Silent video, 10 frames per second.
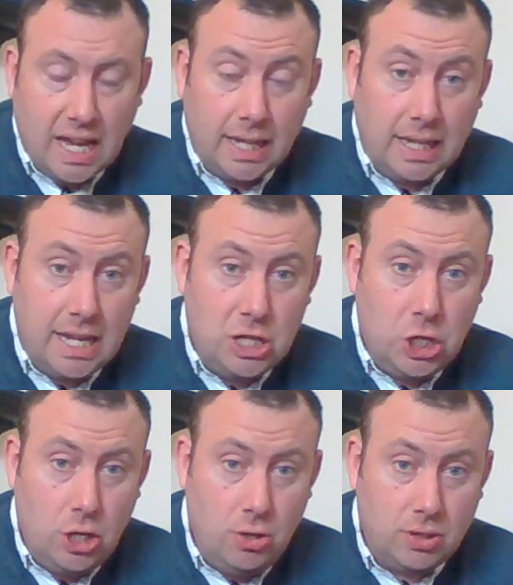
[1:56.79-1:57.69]
And he
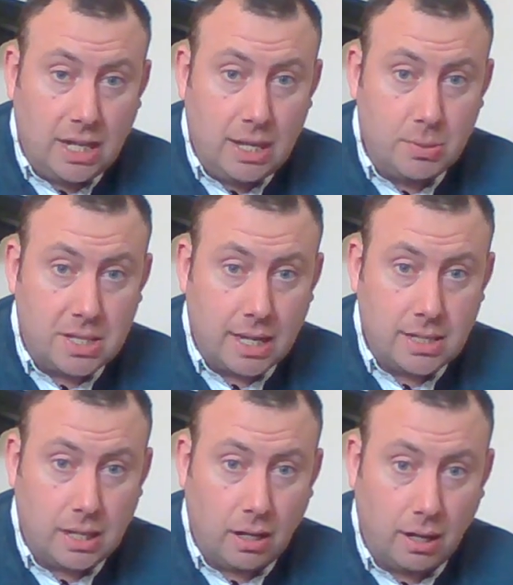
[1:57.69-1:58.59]
knew that he was
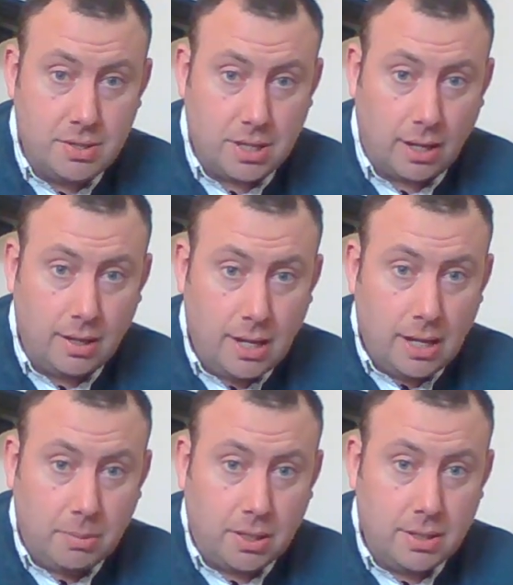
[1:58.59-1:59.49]
getting closer,
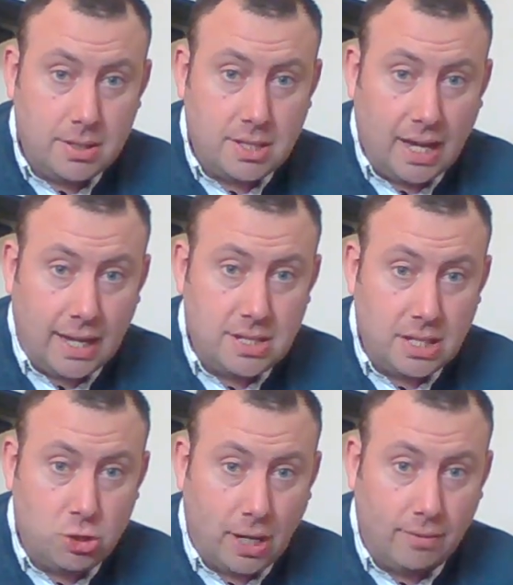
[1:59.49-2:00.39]
because as he
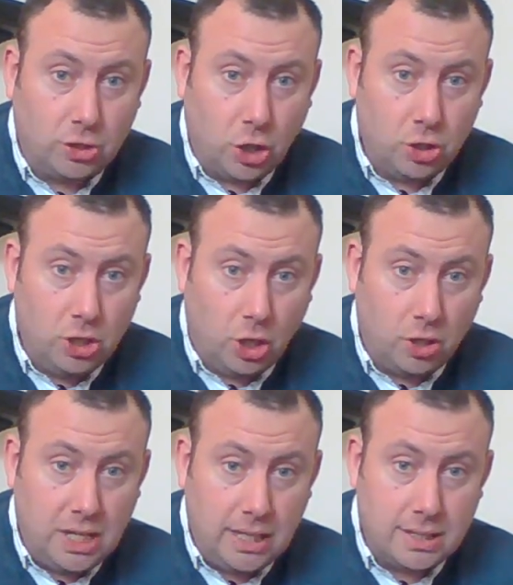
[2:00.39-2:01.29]
travelled on and on,
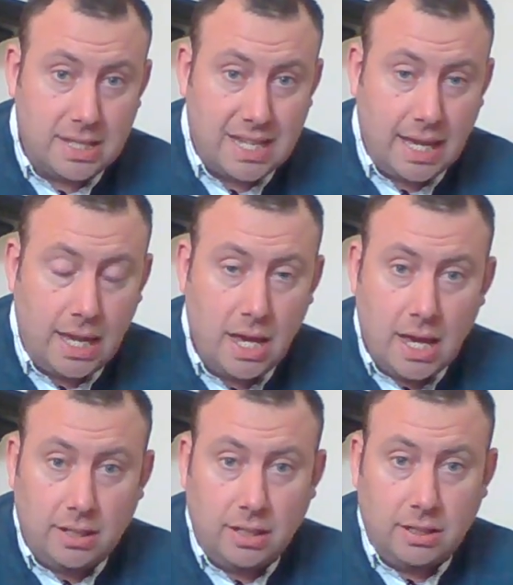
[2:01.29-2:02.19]
he could see
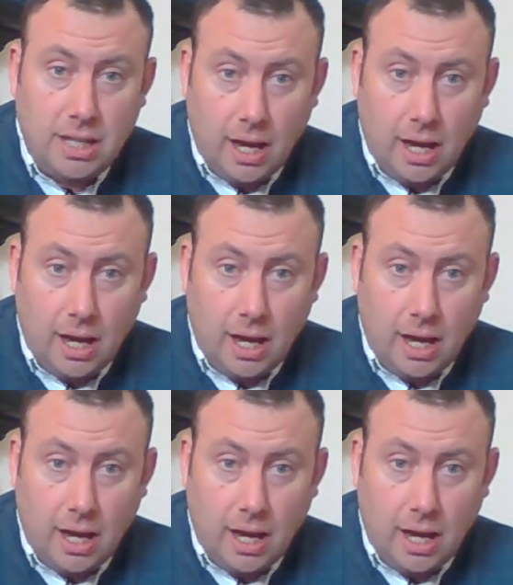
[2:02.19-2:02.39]
that the